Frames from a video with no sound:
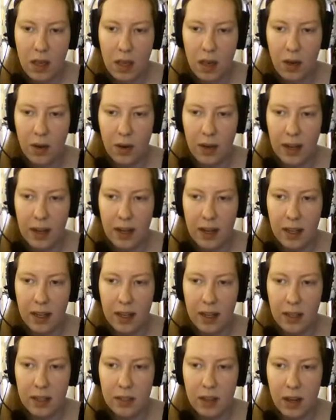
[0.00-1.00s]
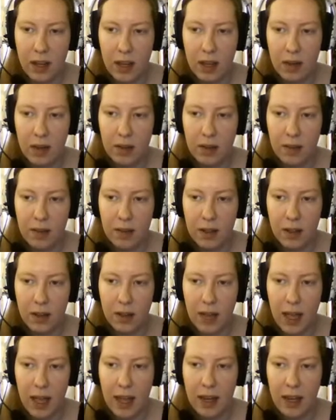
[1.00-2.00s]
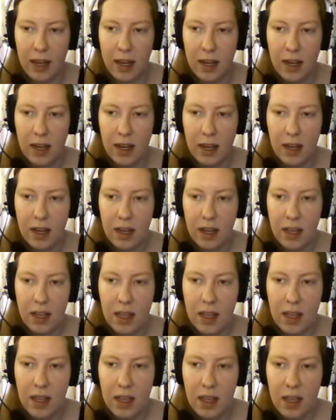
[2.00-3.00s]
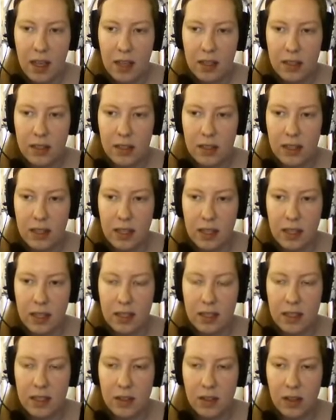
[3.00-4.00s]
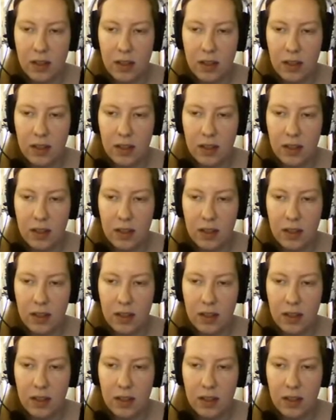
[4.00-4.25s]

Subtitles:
Oh, edit, that's right. Go to edit. So see, that's no longer